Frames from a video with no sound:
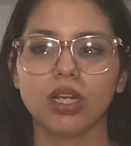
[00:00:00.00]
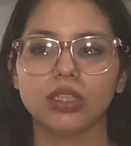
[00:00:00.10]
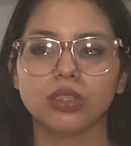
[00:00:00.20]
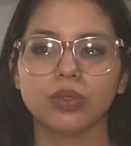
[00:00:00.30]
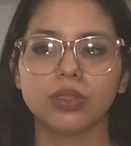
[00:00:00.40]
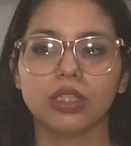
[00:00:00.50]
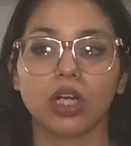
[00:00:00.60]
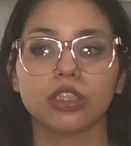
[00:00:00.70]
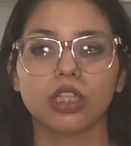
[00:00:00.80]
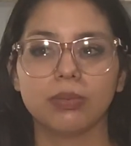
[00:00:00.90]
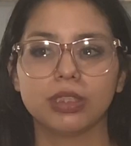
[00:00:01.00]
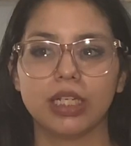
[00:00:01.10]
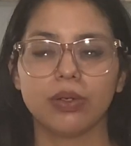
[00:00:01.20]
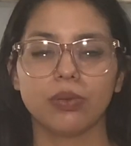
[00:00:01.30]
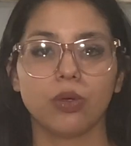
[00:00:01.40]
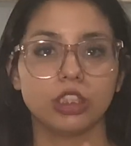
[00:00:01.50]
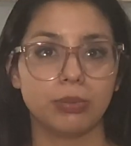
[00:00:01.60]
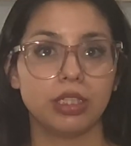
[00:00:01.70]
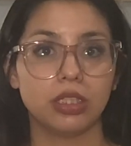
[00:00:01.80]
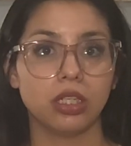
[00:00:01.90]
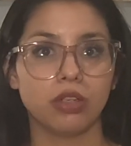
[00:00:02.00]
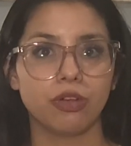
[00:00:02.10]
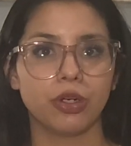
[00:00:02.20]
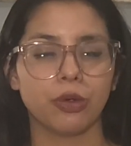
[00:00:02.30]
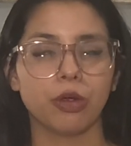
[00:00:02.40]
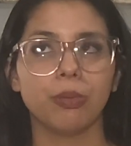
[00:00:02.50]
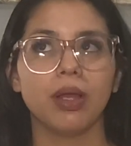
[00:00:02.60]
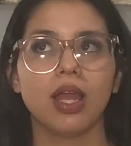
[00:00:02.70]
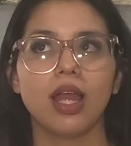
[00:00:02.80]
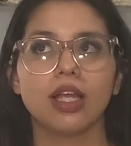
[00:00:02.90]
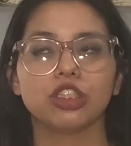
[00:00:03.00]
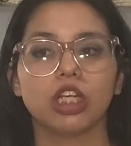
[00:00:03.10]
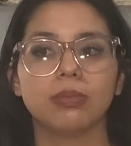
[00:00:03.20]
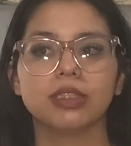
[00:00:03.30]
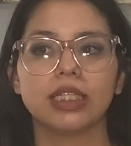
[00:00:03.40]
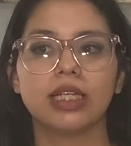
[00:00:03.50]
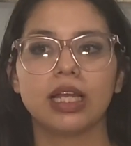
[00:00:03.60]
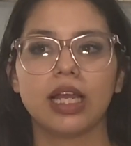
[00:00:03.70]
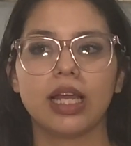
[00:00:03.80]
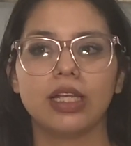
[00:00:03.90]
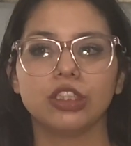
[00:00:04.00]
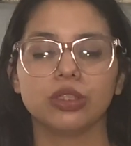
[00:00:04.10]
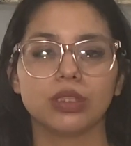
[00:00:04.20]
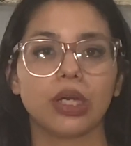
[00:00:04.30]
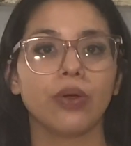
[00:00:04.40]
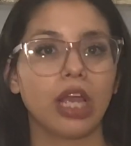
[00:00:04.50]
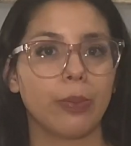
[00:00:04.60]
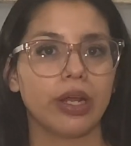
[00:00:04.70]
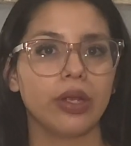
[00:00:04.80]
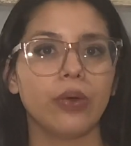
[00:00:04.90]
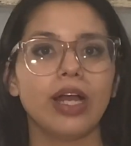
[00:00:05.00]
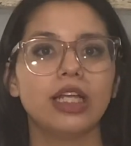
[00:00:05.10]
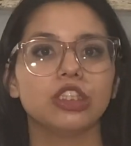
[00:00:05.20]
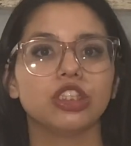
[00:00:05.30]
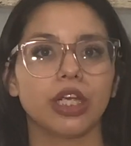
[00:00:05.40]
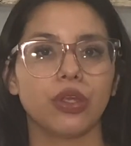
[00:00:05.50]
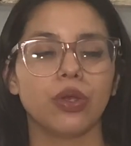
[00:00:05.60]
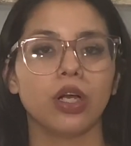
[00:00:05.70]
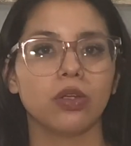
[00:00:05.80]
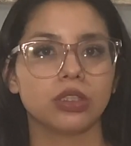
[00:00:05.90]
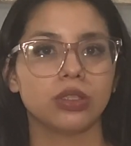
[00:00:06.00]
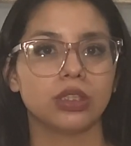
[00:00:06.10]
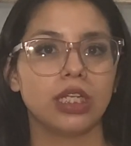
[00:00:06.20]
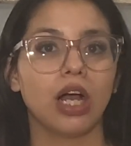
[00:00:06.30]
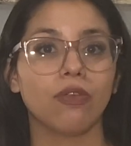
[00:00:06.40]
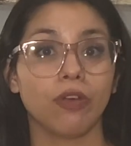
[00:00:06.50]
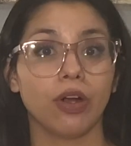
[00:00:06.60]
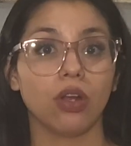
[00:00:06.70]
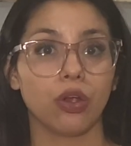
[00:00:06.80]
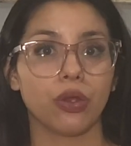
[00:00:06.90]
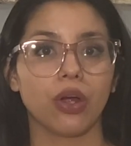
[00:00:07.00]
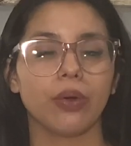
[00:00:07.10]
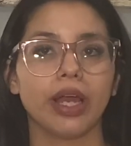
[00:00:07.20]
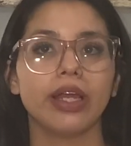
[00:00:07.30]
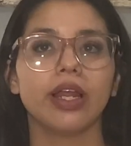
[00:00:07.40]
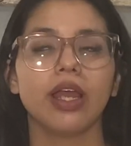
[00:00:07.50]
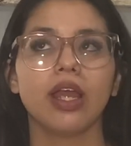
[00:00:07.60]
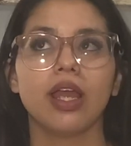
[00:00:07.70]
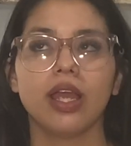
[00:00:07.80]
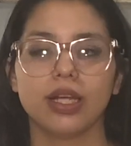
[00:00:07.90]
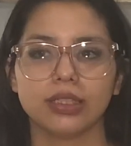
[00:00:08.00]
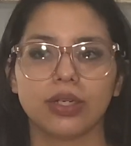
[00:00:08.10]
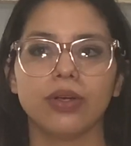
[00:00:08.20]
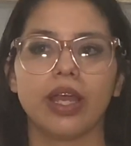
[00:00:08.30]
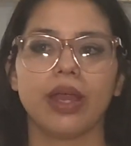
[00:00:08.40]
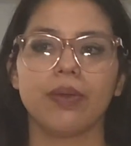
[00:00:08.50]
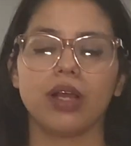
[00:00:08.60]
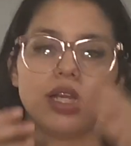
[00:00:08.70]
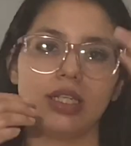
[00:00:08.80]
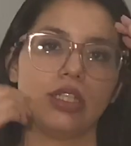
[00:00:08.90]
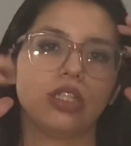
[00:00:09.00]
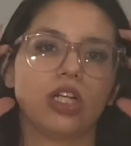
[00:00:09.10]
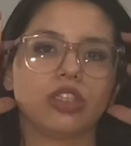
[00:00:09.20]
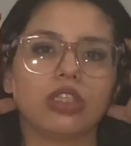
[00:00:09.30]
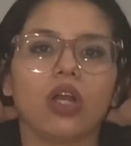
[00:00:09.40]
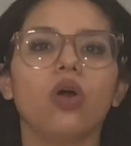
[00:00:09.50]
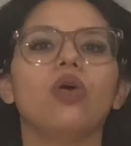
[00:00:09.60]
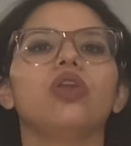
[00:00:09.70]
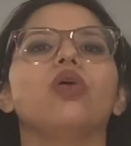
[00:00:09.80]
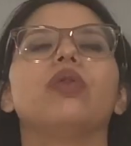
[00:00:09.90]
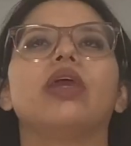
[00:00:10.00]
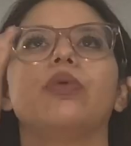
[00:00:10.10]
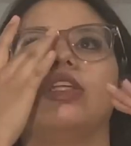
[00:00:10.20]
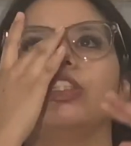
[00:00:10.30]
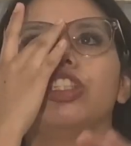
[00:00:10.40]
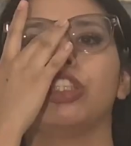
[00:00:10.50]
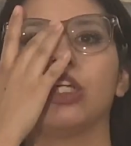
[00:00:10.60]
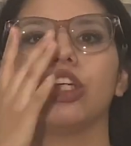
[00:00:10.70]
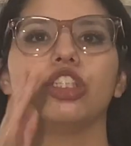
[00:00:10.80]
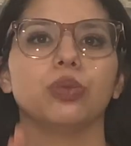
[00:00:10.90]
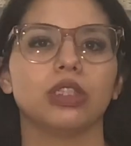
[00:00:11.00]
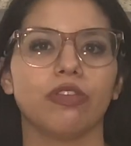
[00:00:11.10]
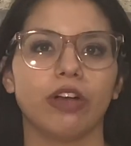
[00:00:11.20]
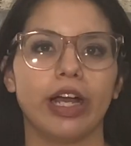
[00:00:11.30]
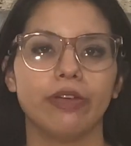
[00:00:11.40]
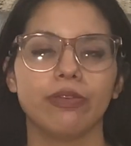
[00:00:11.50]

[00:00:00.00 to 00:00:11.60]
so the doctor comes in once I'm in the delivery room. She comes in, and she was like, okay, we're gonna go ahead and check you to see how far along you are, right? I was like, okay. And then the doctor's like, oh no, like we just checked her and she was a 5.